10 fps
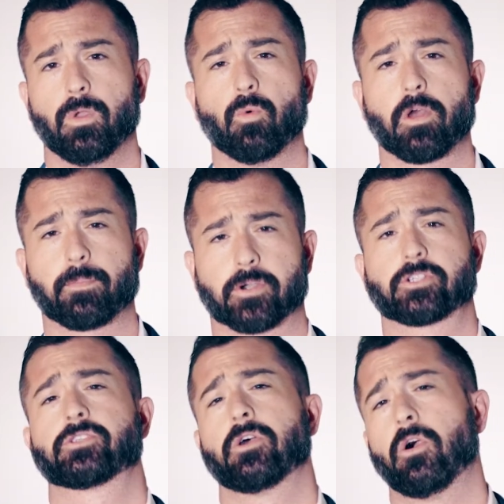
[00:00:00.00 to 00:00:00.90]
We want to
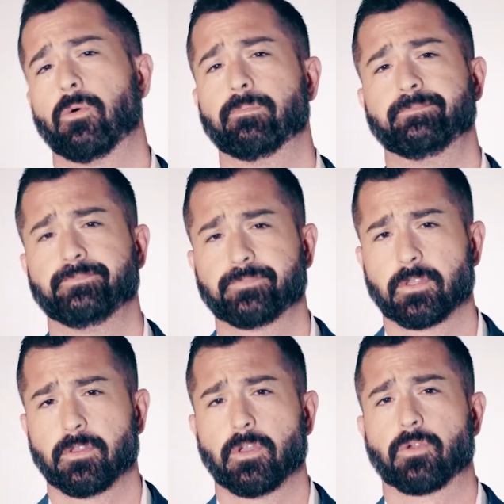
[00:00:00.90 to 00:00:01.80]
purchase a home,
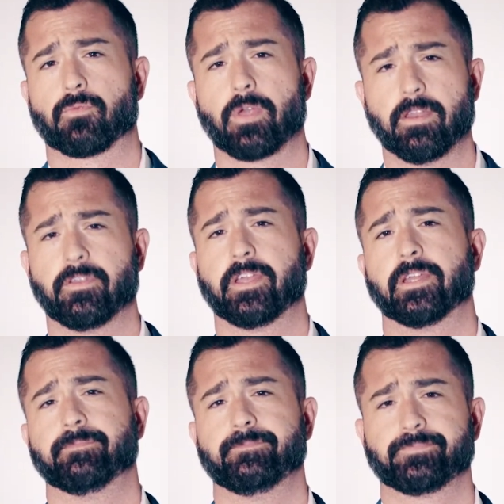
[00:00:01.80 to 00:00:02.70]

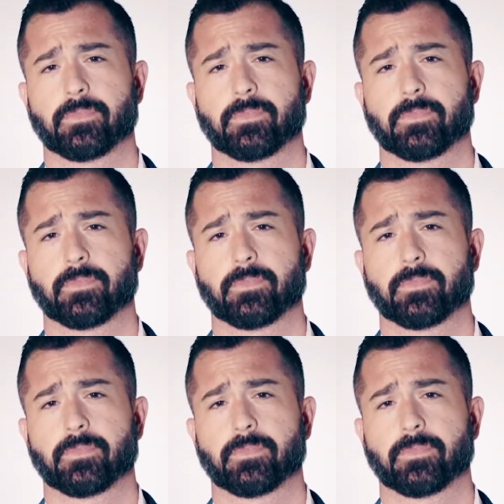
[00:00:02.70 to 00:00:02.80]
renovate it,